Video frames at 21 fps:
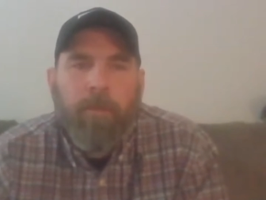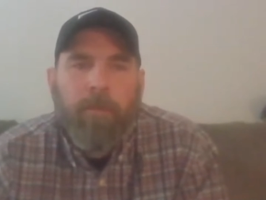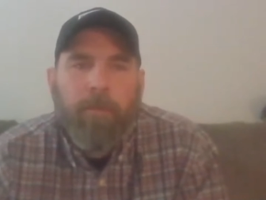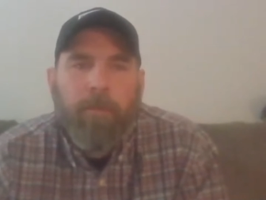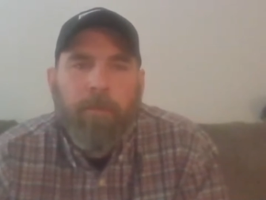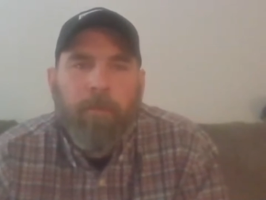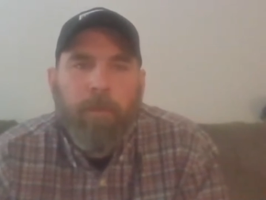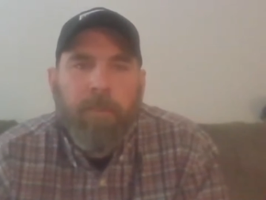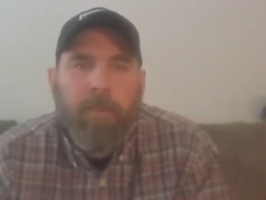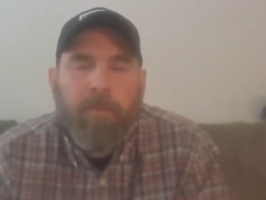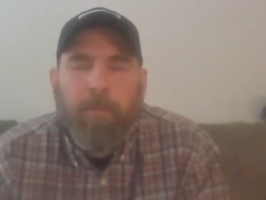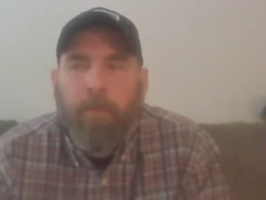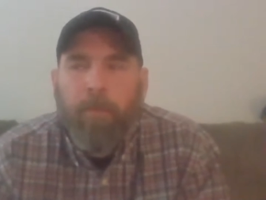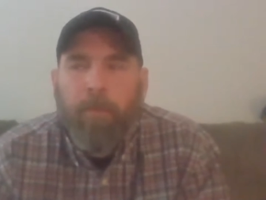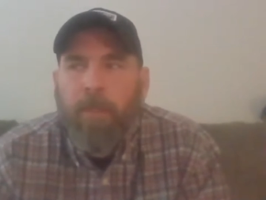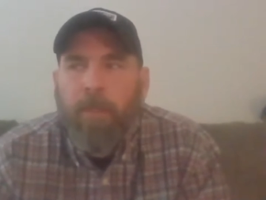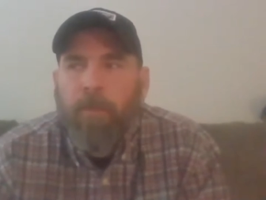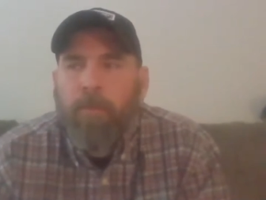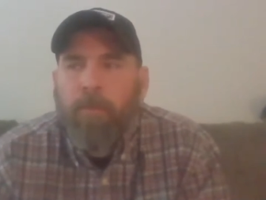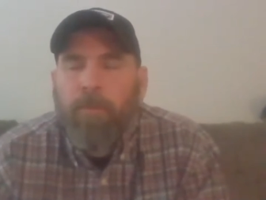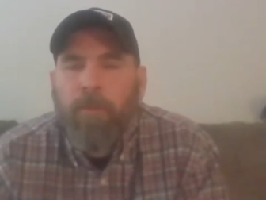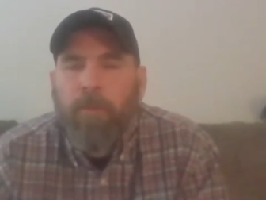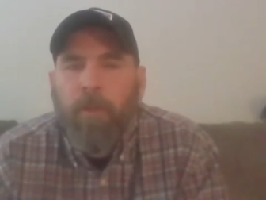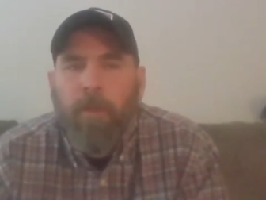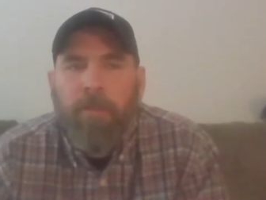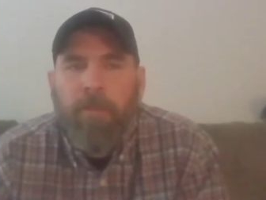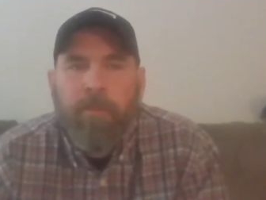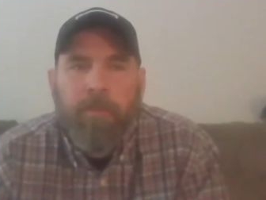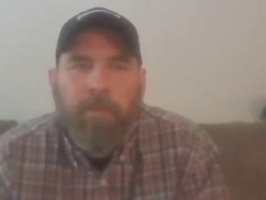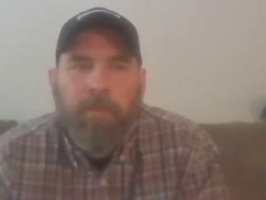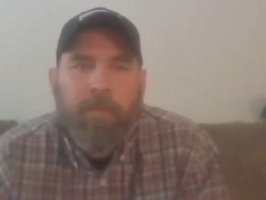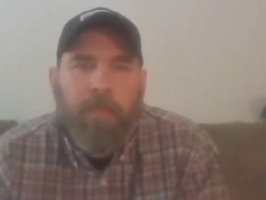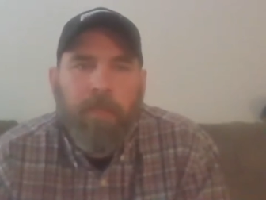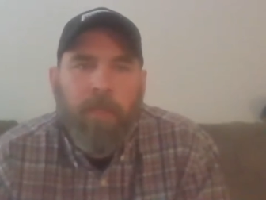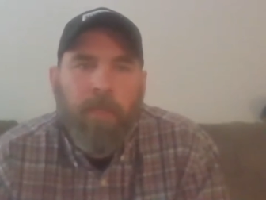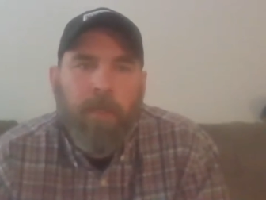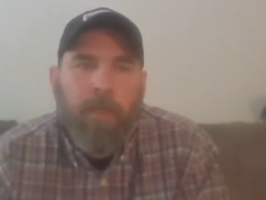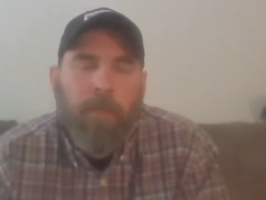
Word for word: the difference between somebody who's lost and